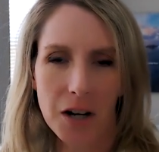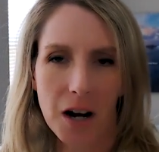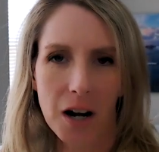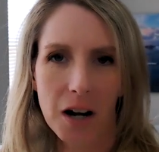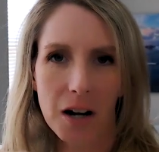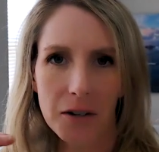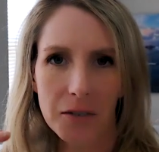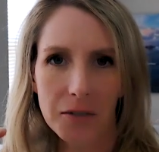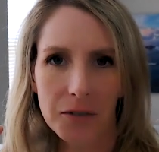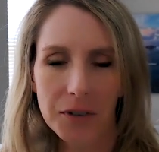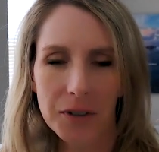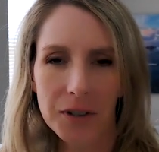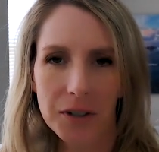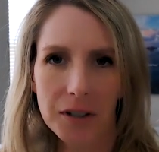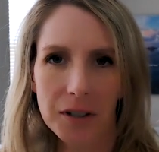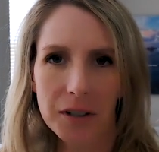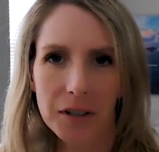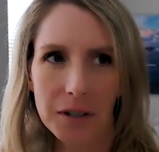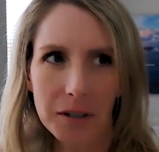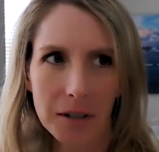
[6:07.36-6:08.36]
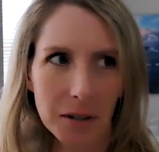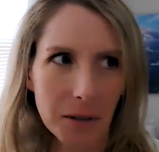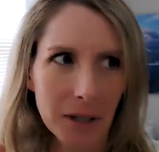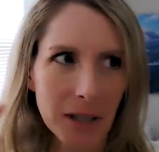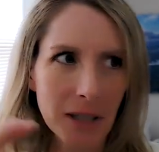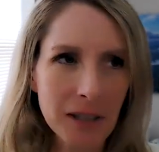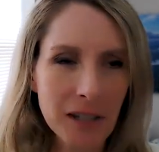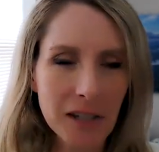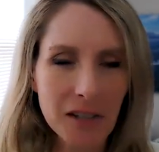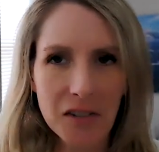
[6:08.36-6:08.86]
of
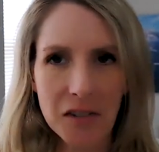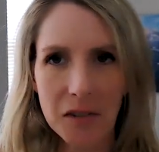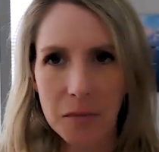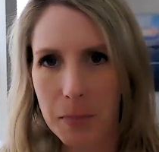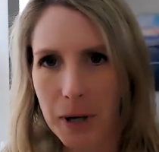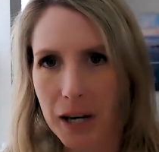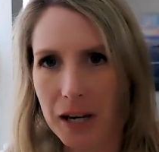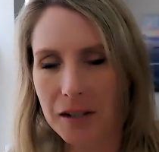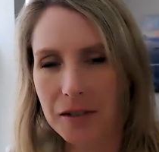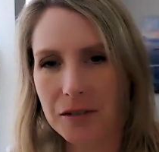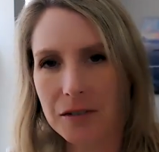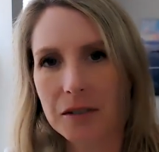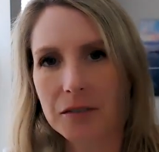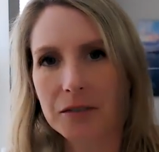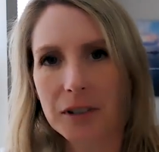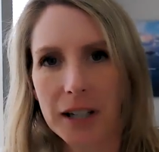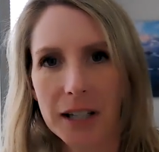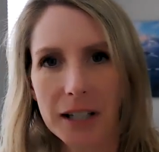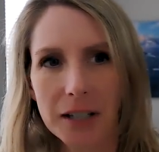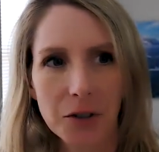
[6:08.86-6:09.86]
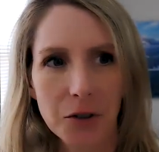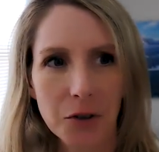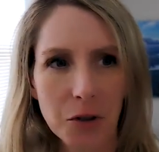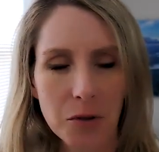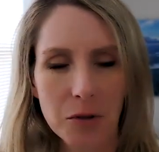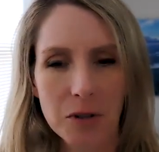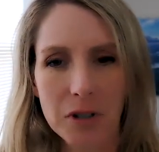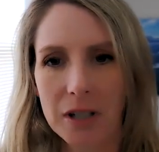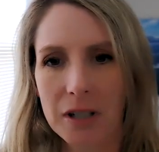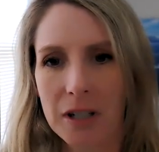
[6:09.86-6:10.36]
in this space of like you're
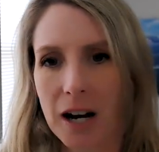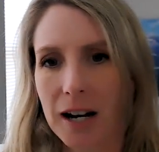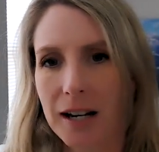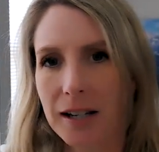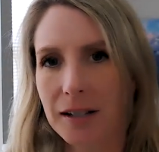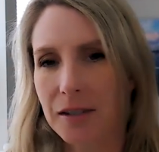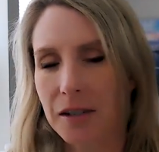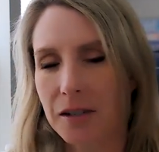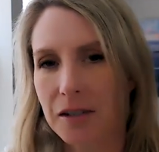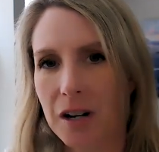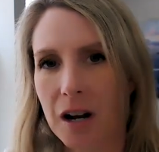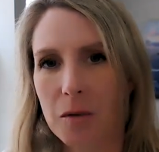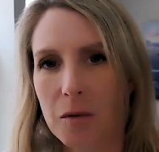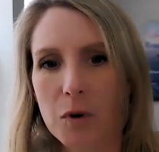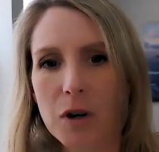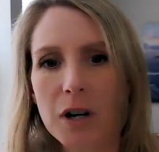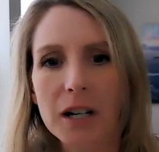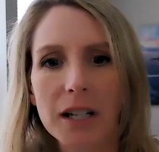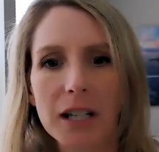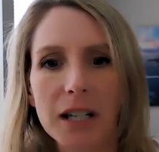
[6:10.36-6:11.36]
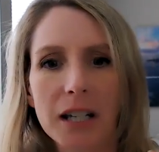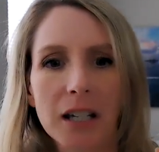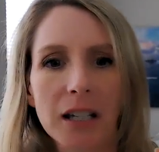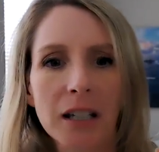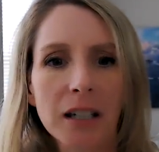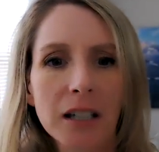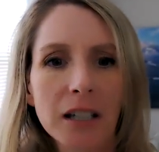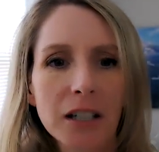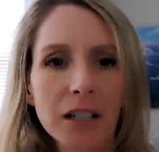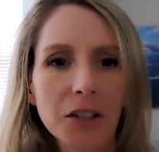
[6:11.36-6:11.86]
choosing diets that's not
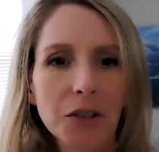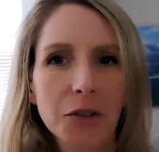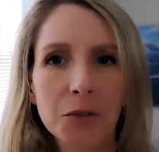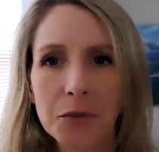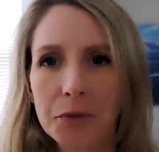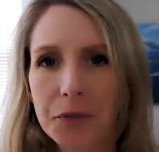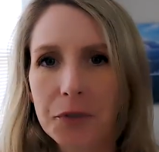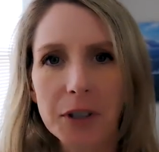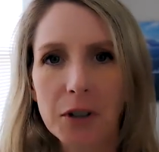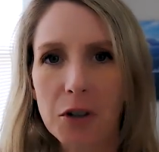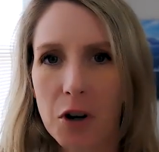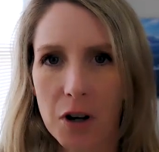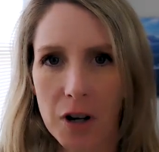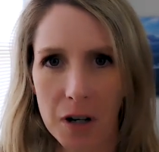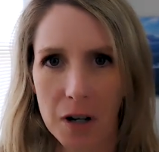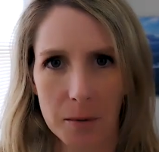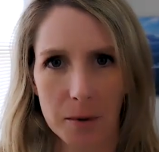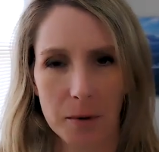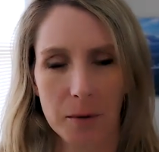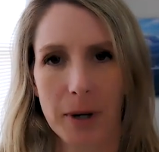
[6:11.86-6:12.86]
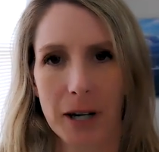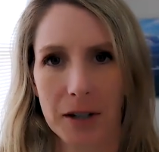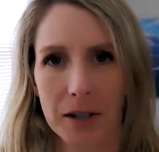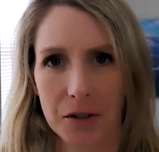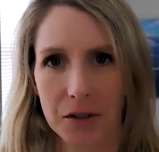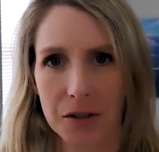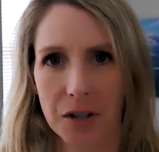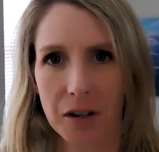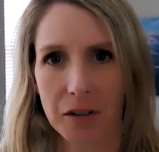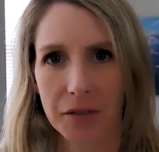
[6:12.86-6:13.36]
working you feel horrible about
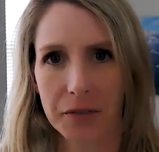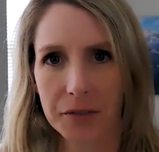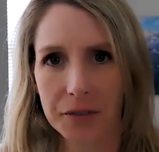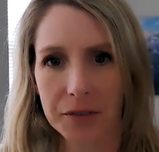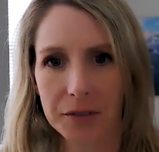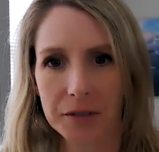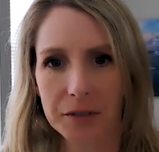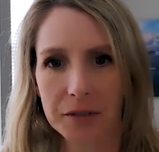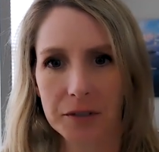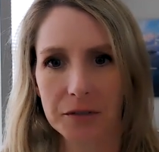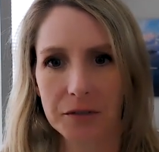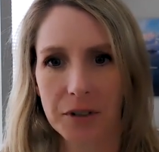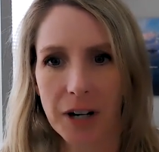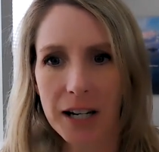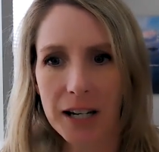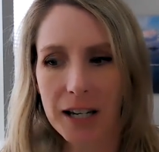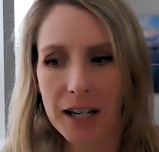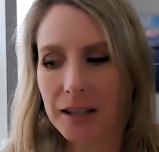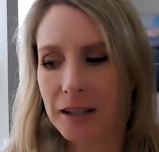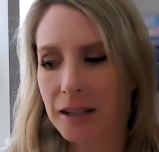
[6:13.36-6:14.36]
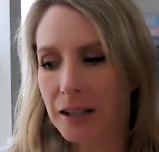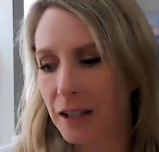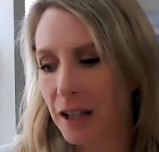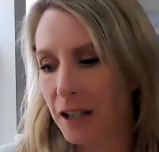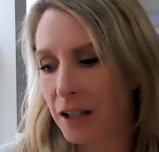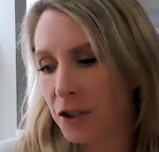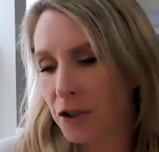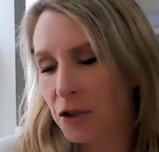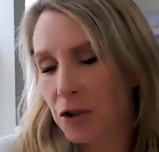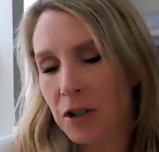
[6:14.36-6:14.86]
yourself right? And
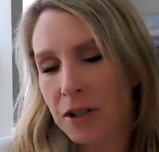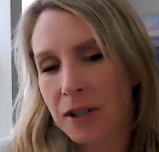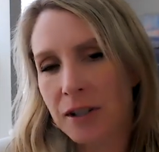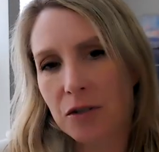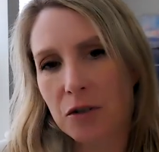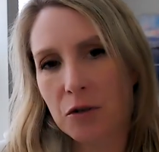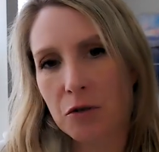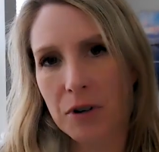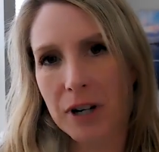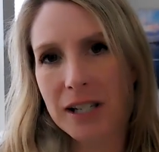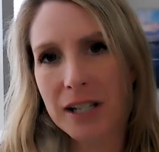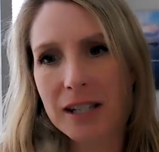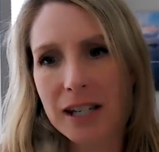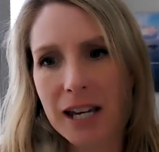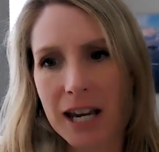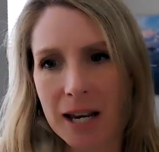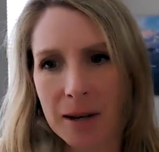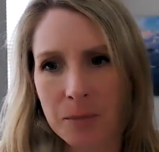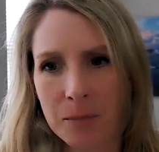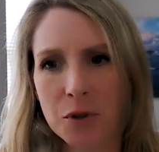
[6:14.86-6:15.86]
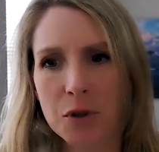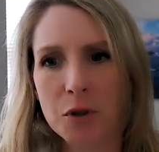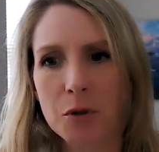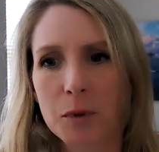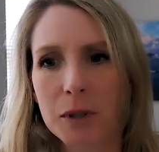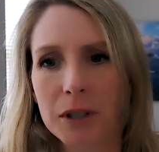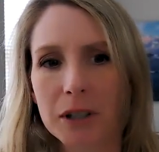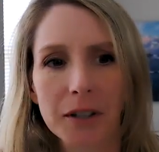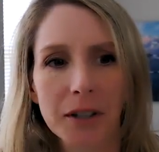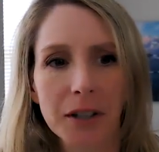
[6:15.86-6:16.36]
then you're on this crazy hamster
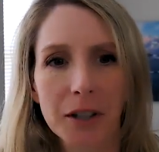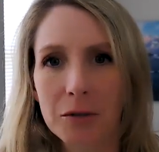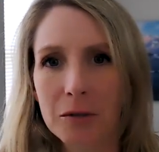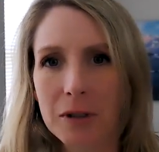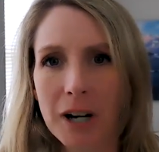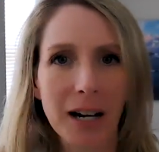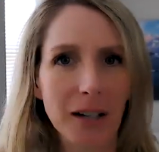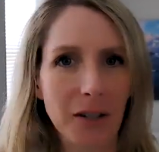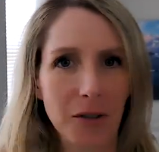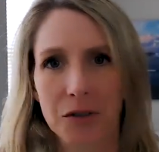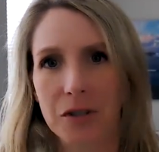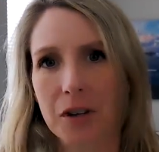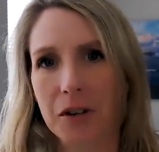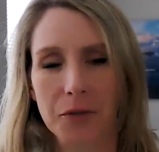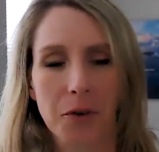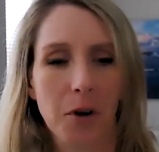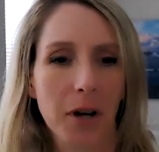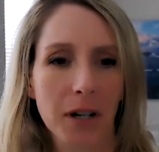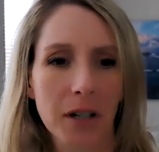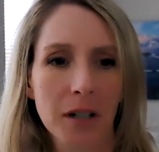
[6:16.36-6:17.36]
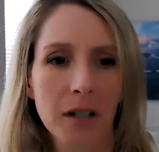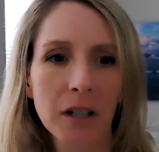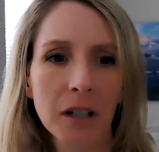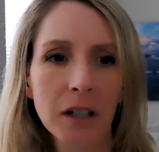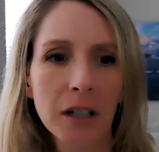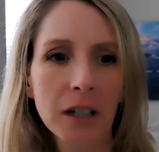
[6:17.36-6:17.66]
wheel that you got yourself on.